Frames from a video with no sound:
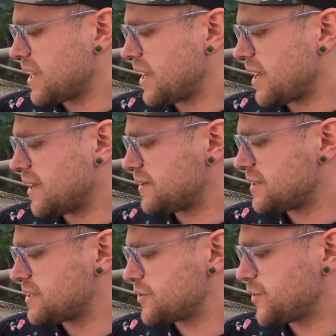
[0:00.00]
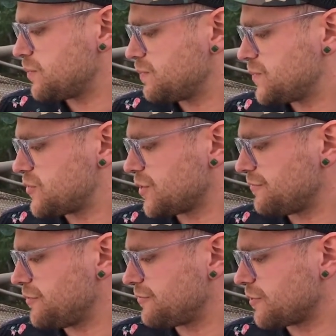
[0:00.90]
And this could
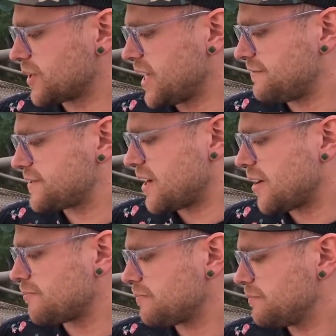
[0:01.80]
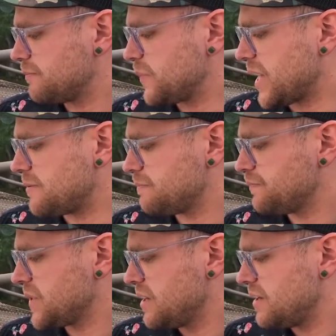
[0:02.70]
serve you for a lifetime, but
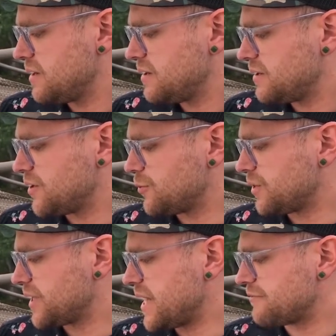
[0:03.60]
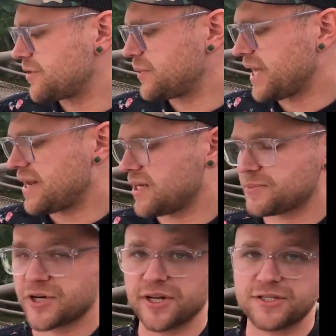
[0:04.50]
you will inevitably end
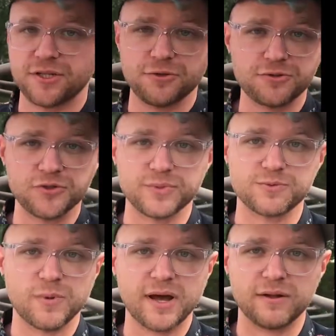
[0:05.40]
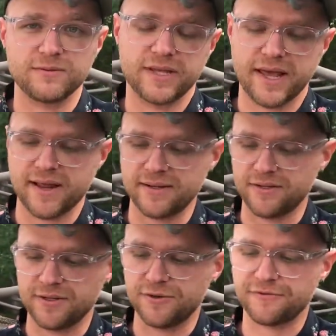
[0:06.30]
up turning to YouTube as well,
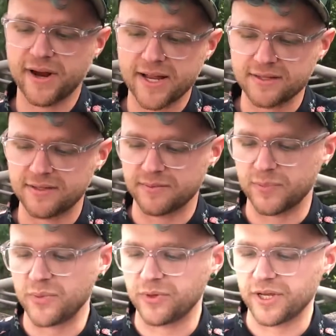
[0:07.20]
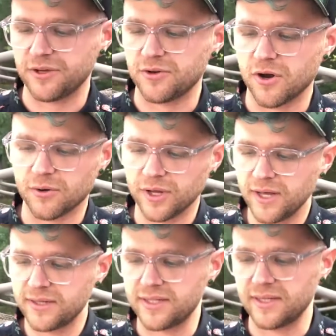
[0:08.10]
and your friends and people that you know,
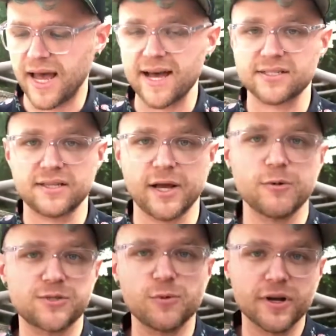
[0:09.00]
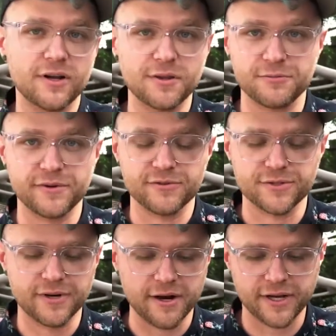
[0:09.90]
to ask, like, what's working on the rivers
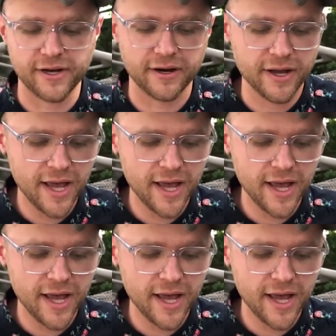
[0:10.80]
around here.